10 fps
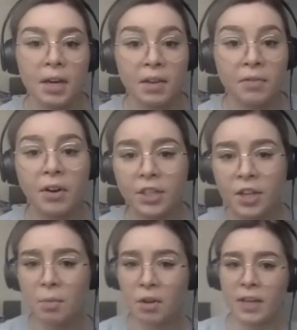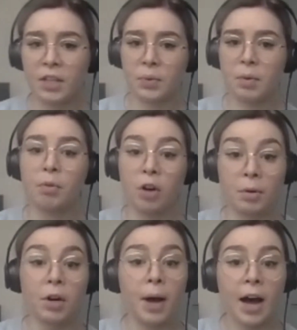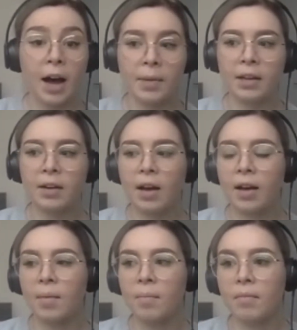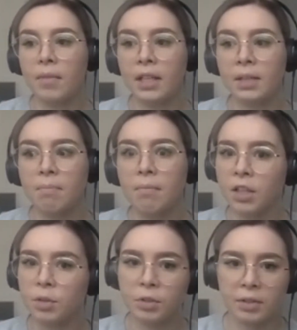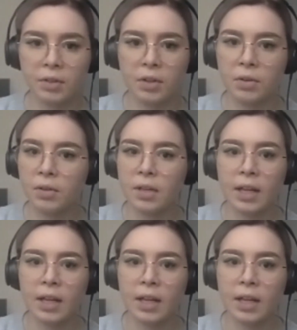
if you're actually moving into a proper apartment, it's much more difficult.